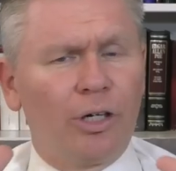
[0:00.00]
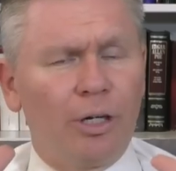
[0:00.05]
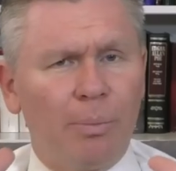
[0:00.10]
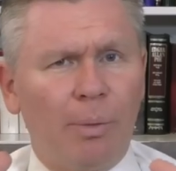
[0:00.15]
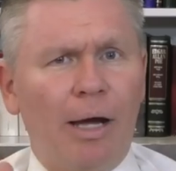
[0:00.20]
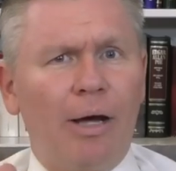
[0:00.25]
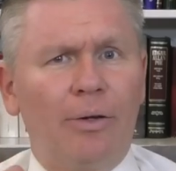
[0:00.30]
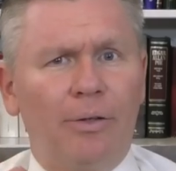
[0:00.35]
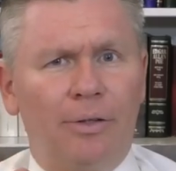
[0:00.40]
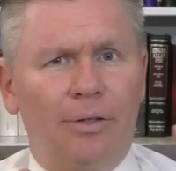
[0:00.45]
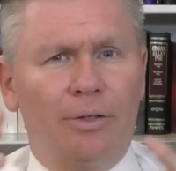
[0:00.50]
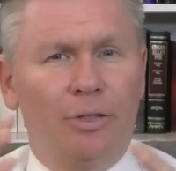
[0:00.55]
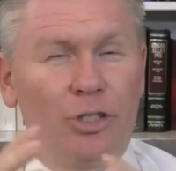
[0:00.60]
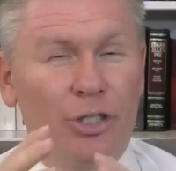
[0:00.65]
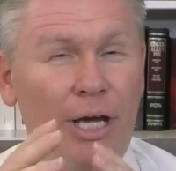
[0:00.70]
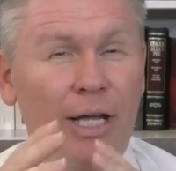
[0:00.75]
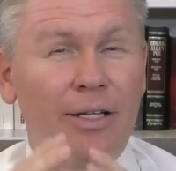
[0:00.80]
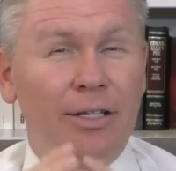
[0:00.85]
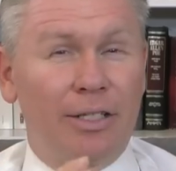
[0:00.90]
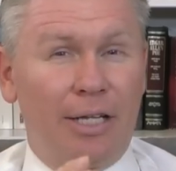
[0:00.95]
about
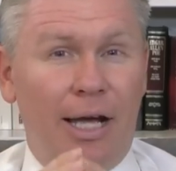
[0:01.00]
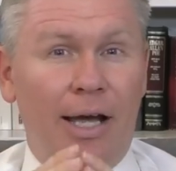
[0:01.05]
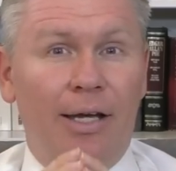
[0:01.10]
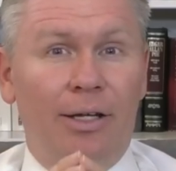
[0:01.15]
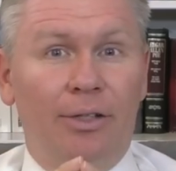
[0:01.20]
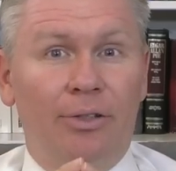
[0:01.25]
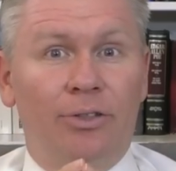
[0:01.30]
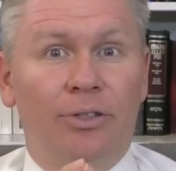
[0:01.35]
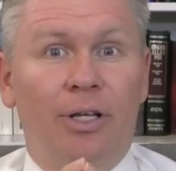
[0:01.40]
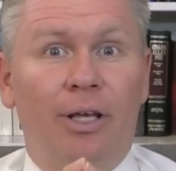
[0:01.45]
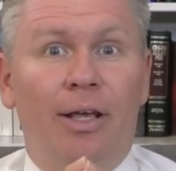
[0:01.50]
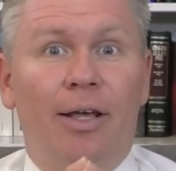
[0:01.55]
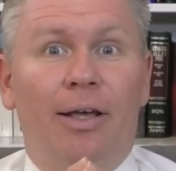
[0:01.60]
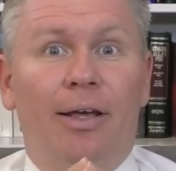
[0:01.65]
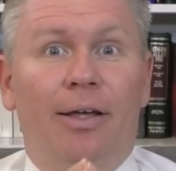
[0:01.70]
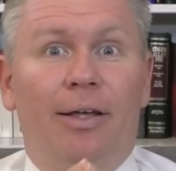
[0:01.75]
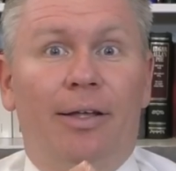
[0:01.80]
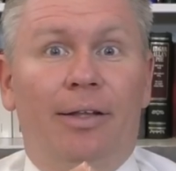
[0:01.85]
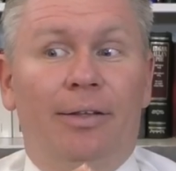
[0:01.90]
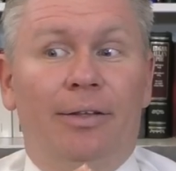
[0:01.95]
Gentiles,
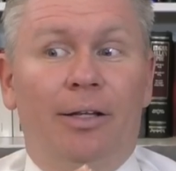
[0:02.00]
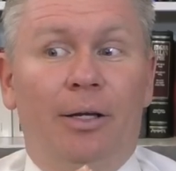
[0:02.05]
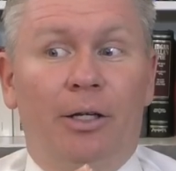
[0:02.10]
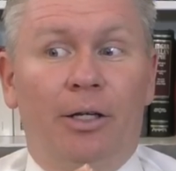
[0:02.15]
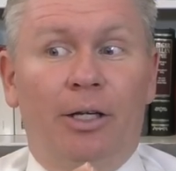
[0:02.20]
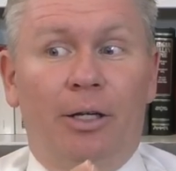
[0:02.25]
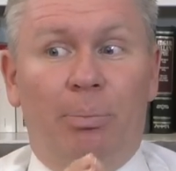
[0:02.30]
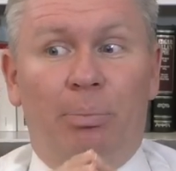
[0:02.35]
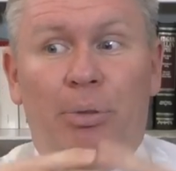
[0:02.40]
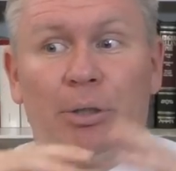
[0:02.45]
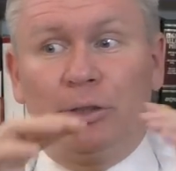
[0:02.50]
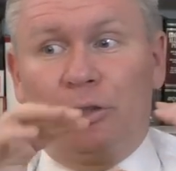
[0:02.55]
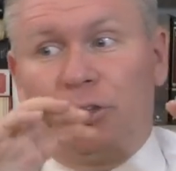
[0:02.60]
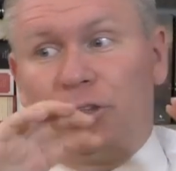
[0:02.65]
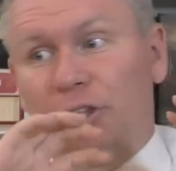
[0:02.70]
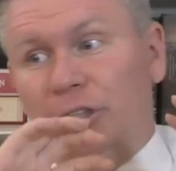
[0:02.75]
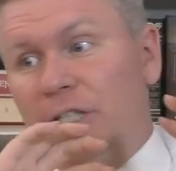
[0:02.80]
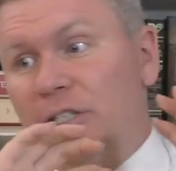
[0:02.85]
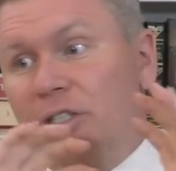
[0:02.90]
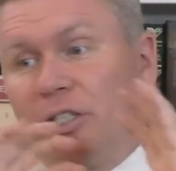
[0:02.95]
they're going to push
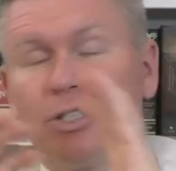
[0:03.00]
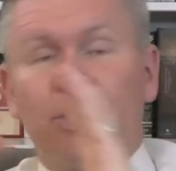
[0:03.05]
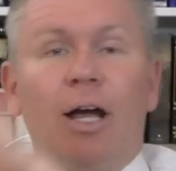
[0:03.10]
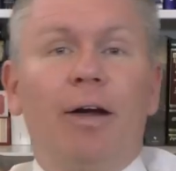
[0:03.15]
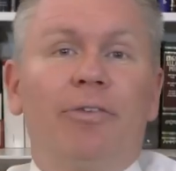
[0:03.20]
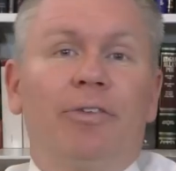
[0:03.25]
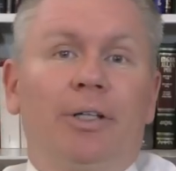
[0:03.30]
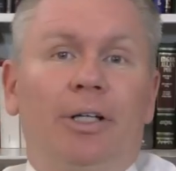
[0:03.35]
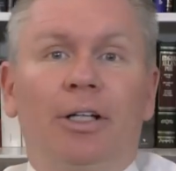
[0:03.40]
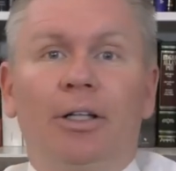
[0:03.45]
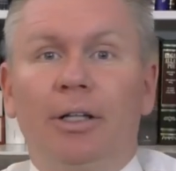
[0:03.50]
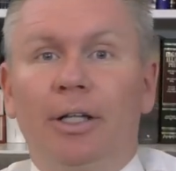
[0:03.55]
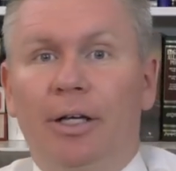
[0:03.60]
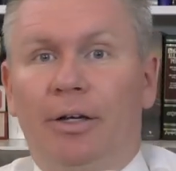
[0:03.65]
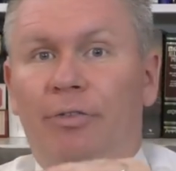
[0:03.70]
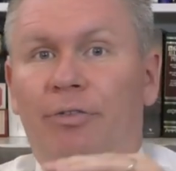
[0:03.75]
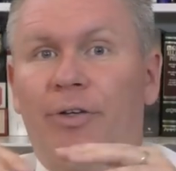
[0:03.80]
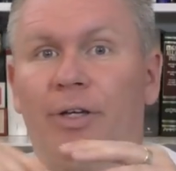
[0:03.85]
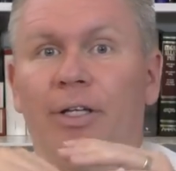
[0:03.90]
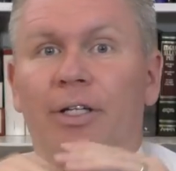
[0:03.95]
Jesus off the
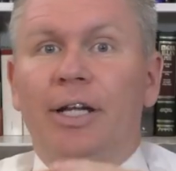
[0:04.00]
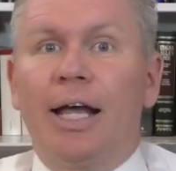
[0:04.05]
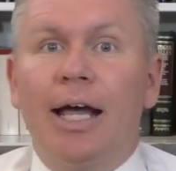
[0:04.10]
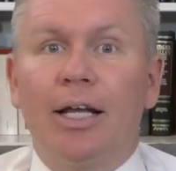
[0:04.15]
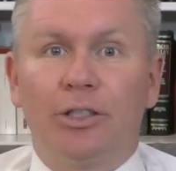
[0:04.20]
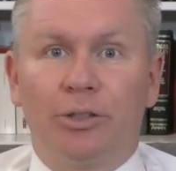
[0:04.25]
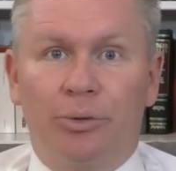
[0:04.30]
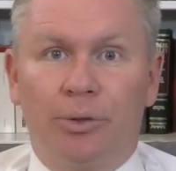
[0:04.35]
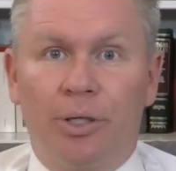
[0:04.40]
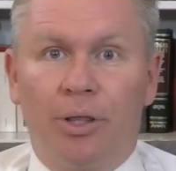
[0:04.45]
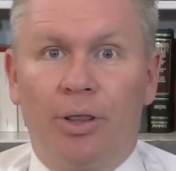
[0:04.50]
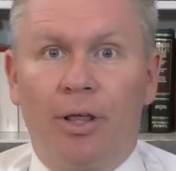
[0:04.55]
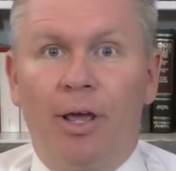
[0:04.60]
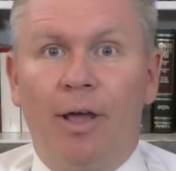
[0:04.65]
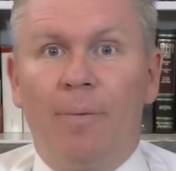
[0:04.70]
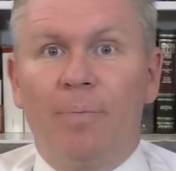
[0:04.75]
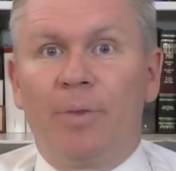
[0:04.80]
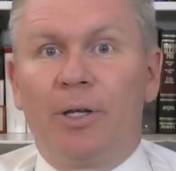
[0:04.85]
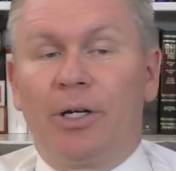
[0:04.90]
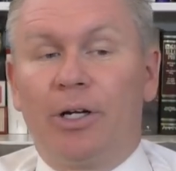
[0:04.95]
cliff in Nazareth.
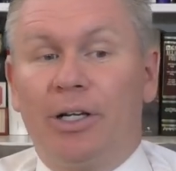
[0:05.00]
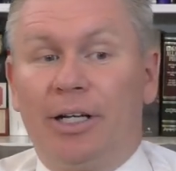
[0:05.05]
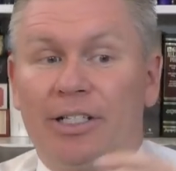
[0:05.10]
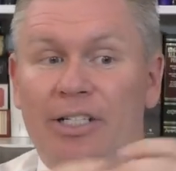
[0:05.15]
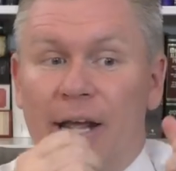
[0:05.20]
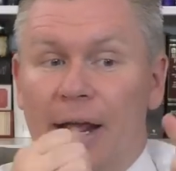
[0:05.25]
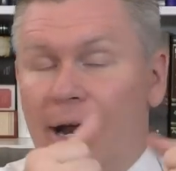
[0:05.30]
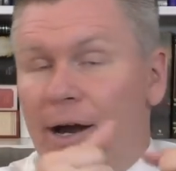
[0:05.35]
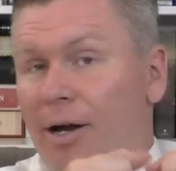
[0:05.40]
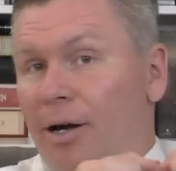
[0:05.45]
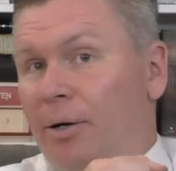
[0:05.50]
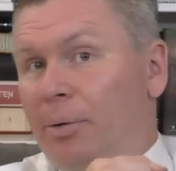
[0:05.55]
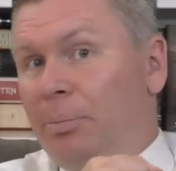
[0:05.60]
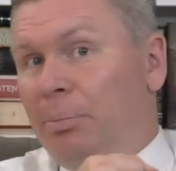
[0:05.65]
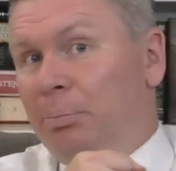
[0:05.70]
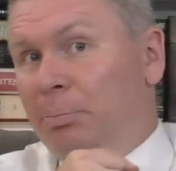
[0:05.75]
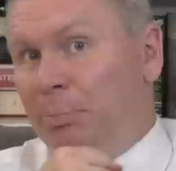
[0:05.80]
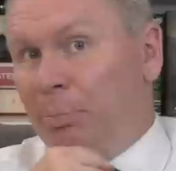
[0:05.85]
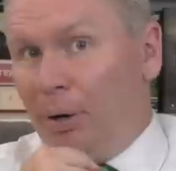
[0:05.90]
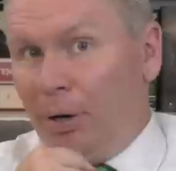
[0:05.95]
They're going to tear
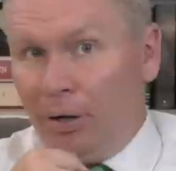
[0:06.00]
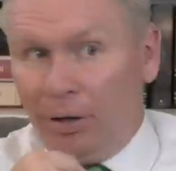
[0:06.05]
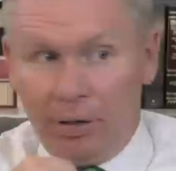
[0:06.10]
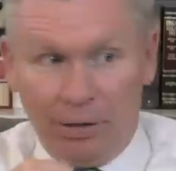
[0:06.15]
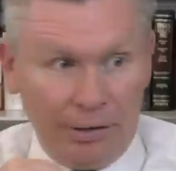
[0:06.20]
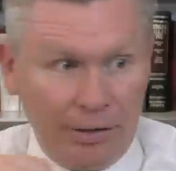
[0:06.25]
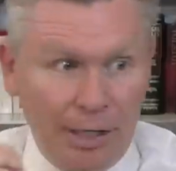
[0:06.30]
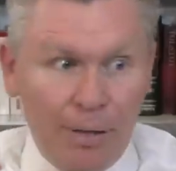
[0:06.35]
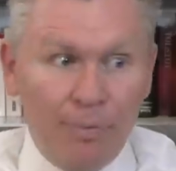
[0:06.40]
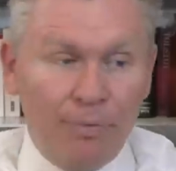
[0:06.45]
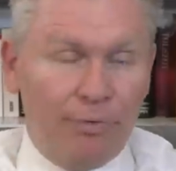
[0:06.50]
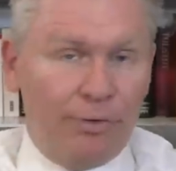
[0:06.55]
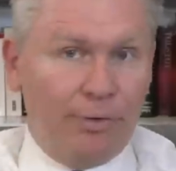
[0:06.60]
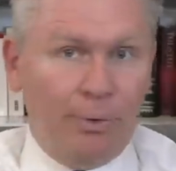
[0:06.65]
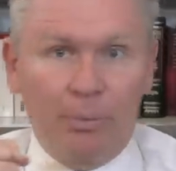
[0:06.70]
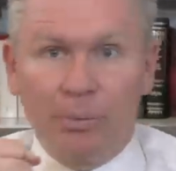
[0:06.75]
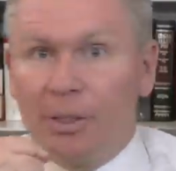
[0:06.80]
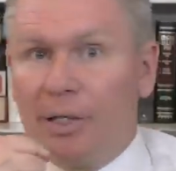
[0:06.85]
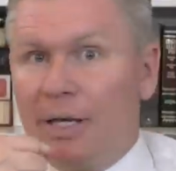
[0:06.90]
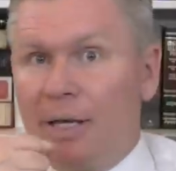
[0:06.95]
Paul limb
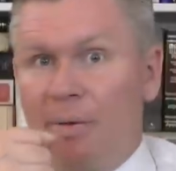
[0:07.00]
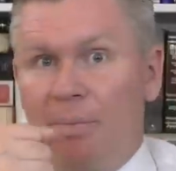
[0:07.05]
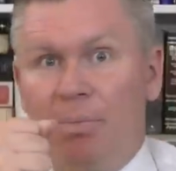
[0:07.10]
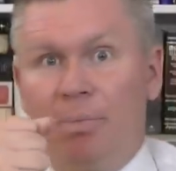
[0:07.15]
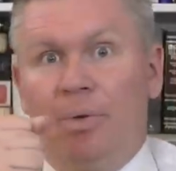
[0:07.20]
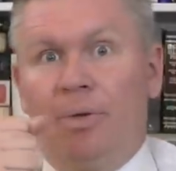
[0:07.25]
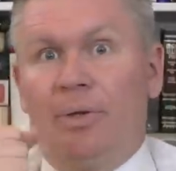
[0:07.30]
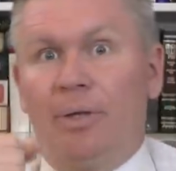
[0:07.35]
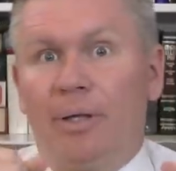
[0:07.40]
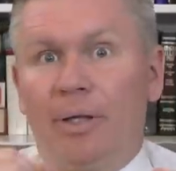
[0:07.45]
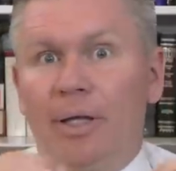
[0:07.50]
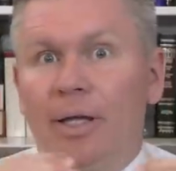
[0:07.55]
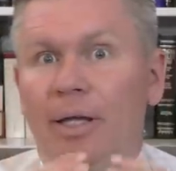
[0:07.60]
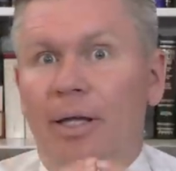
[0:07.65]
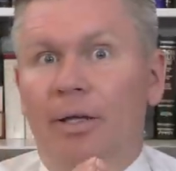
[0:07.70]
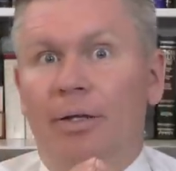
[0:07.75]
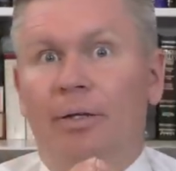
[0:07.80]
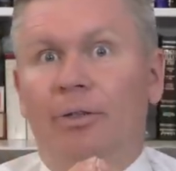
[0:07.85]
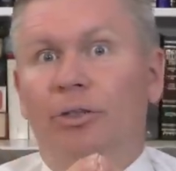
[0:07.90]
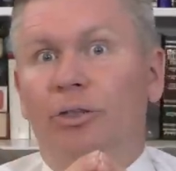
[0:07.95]
from limb
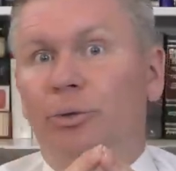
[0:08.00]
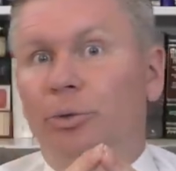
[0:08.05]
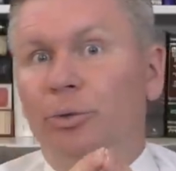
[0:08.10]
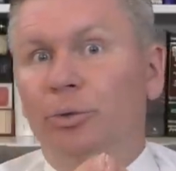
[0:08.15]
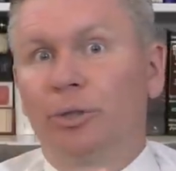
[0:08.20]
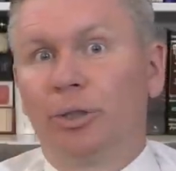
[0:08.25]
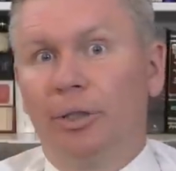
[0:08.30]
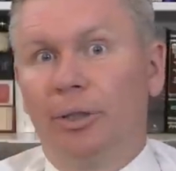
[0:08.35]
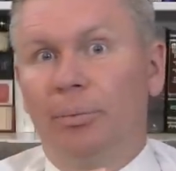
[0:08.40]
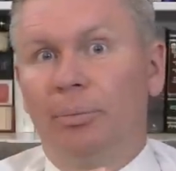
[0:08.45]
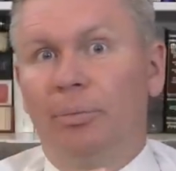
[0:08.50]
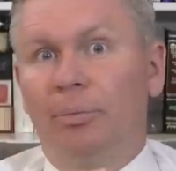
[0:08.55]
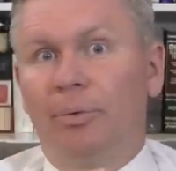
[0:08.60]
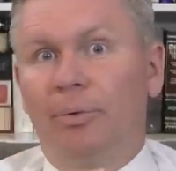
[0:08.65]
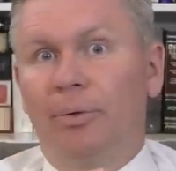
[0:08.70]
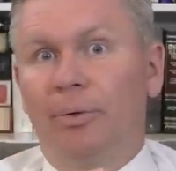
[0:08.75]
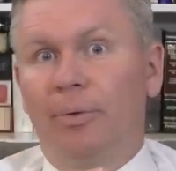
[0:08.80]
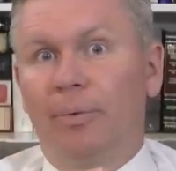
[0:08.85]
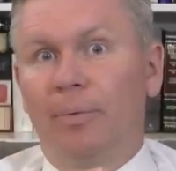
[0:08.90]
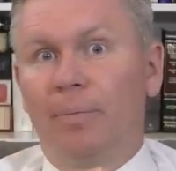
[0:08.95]
in Jerusalem.
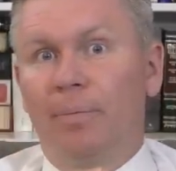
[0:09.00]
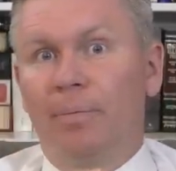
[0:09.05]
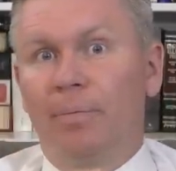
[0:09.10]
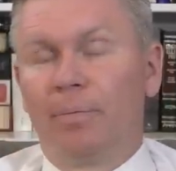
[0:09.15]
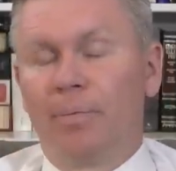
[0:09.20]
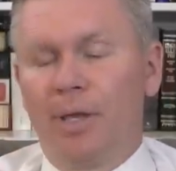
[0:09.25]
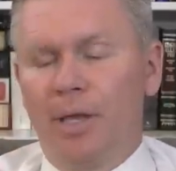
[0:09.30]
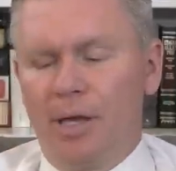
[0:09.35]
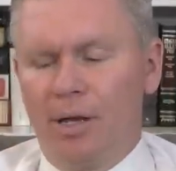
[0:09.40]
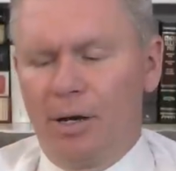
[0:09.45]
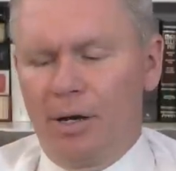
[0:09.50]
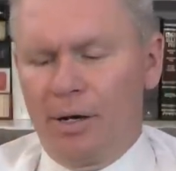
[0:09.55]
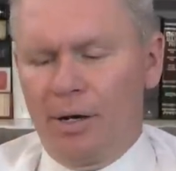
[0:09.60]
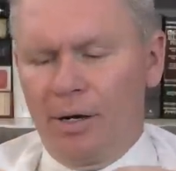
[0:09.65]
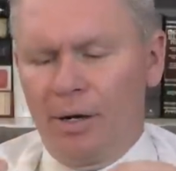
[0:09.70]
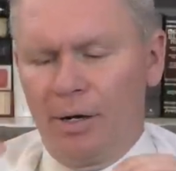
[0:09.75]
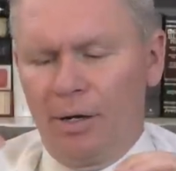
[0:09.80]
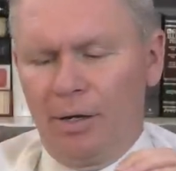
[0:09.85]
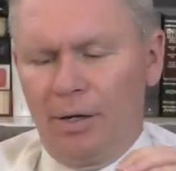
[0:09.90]
Here,